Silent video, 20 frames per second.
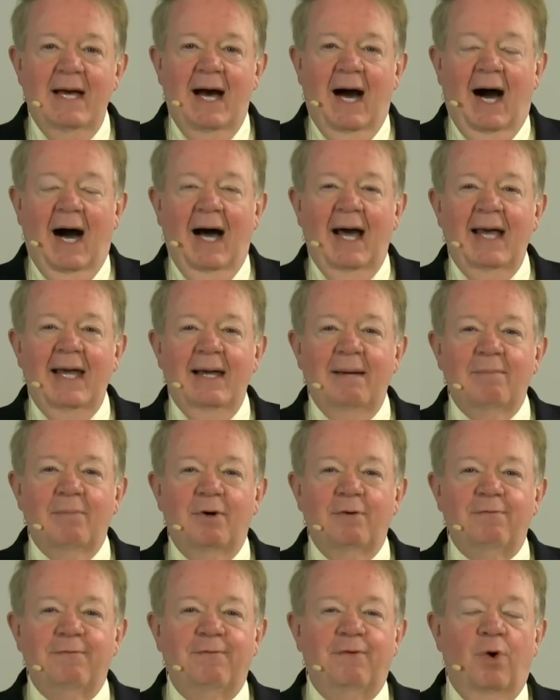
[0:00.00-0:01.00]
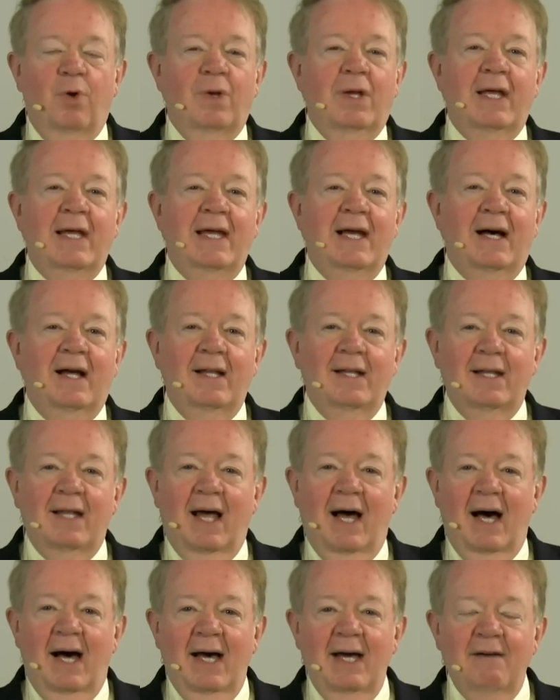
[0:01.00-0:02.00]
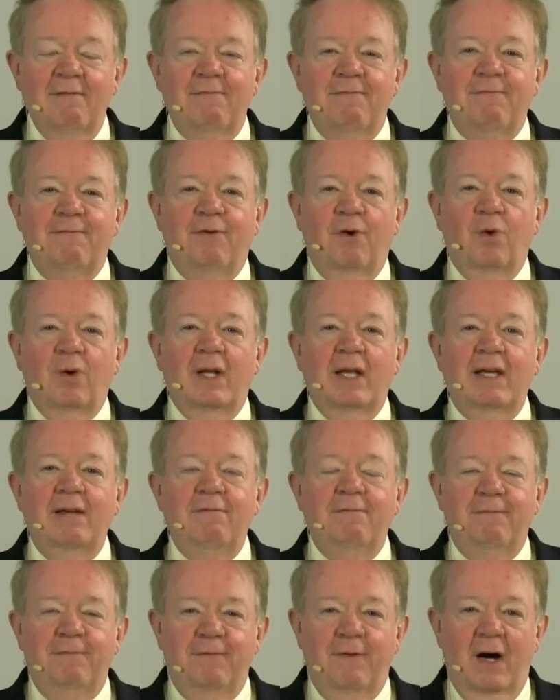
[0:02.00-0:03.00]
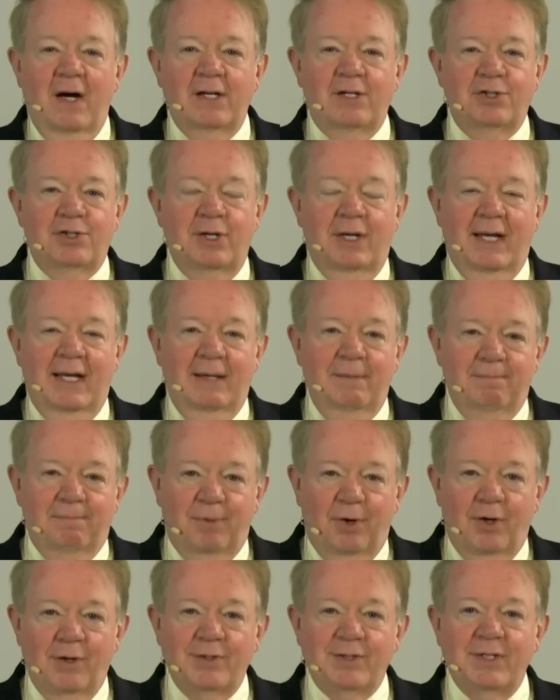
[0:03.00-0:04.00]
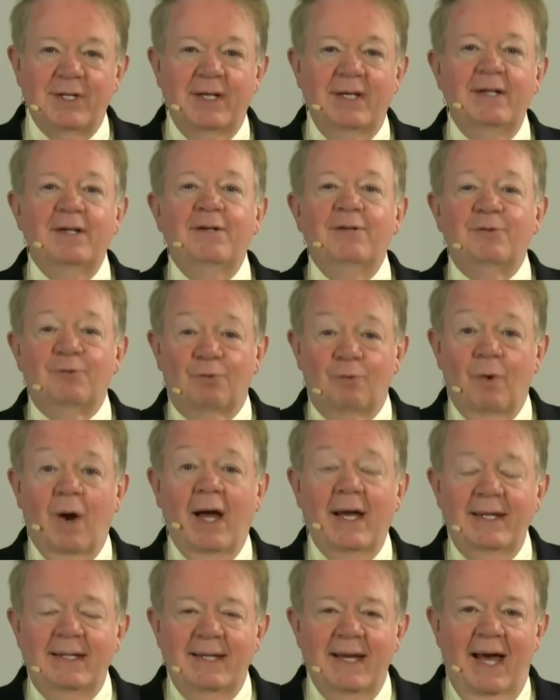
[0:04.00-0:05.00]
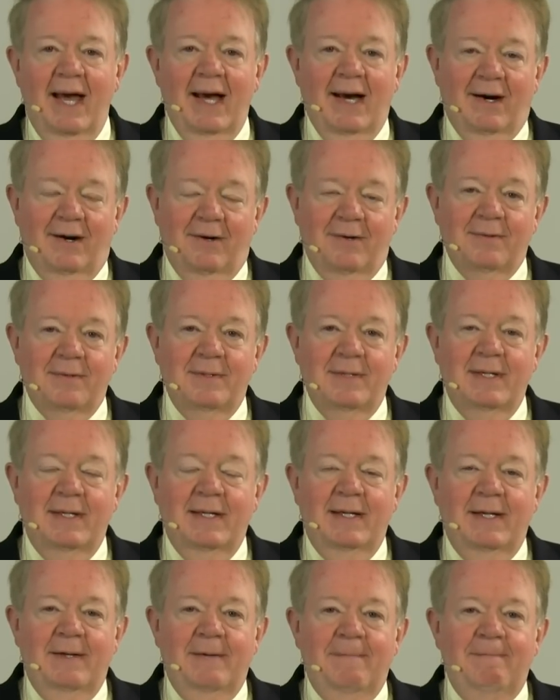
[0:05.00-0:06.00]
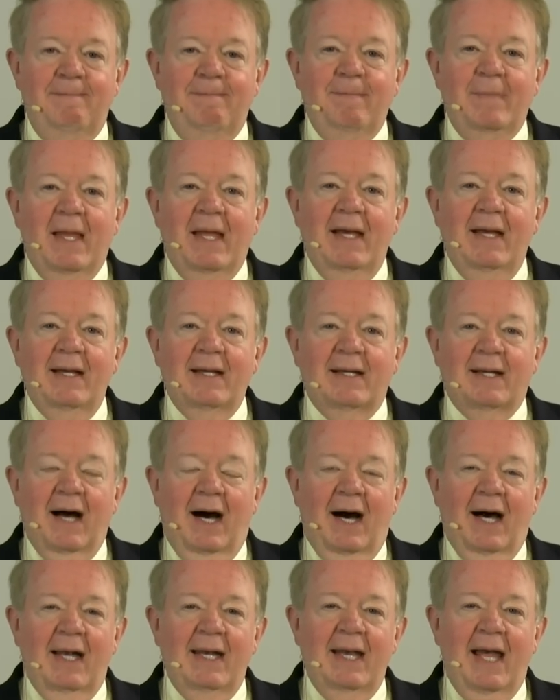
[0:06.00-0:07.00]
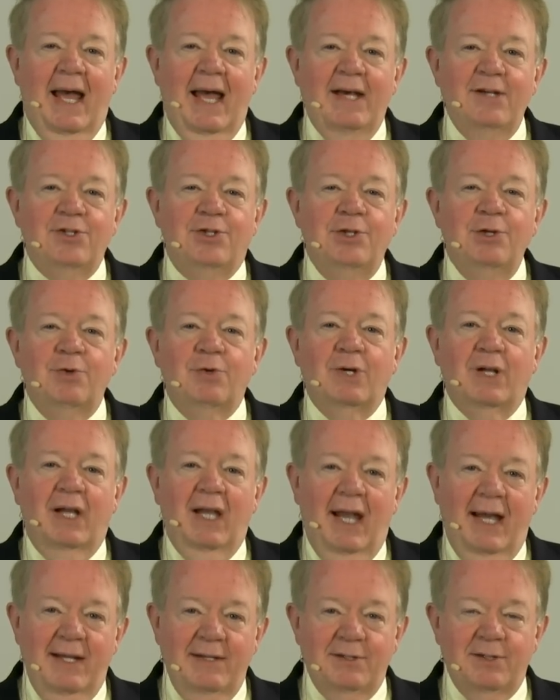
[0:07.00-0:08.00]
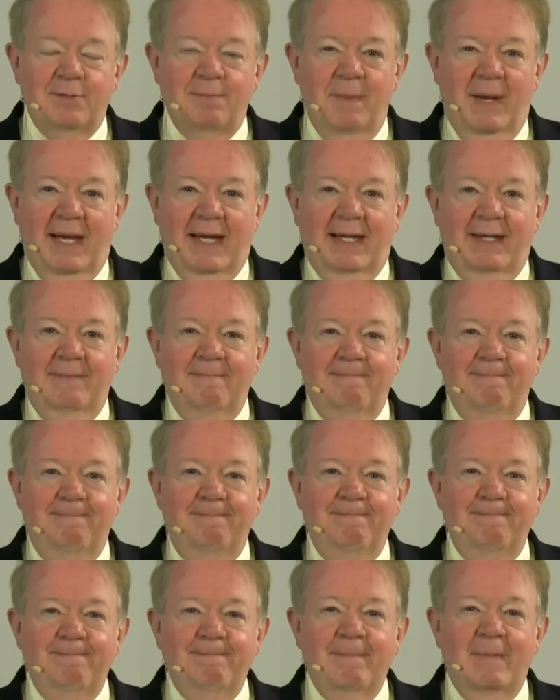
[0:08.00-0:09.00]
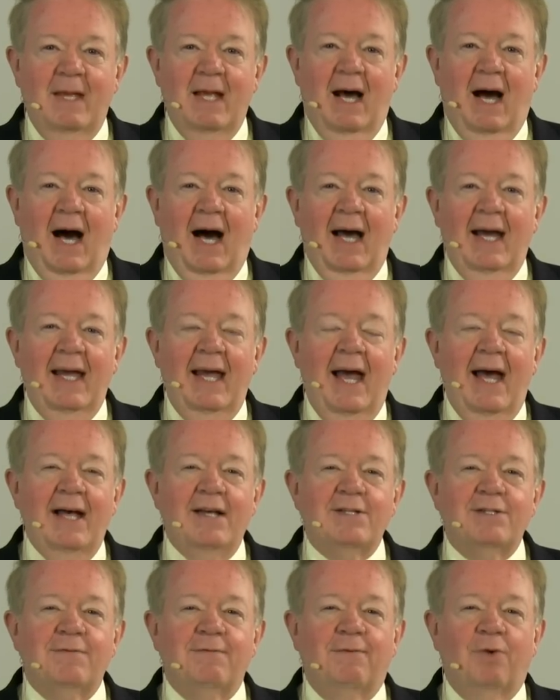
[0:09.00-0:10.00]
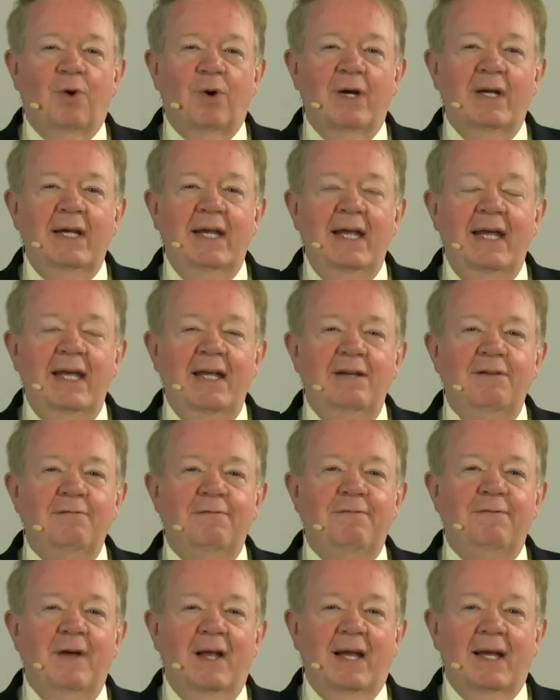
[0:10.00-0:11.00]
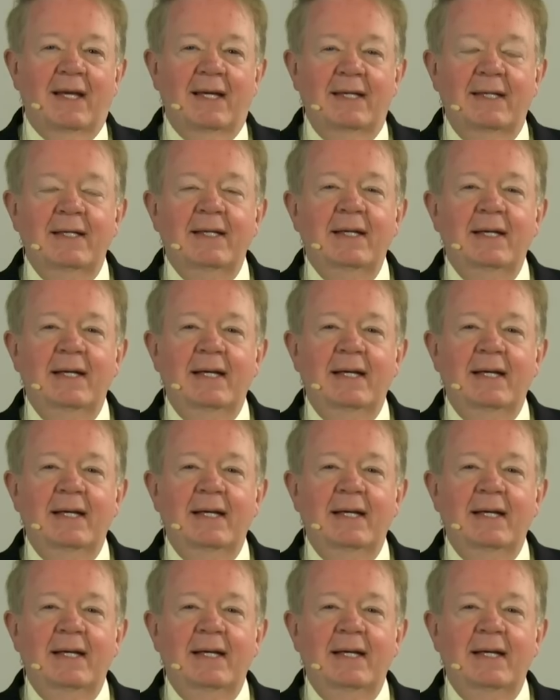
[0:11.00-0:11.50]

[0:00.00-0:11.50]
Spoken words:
I am a fully alive, fully functioning person right now. God, as you cleanse me, I ask for an infilling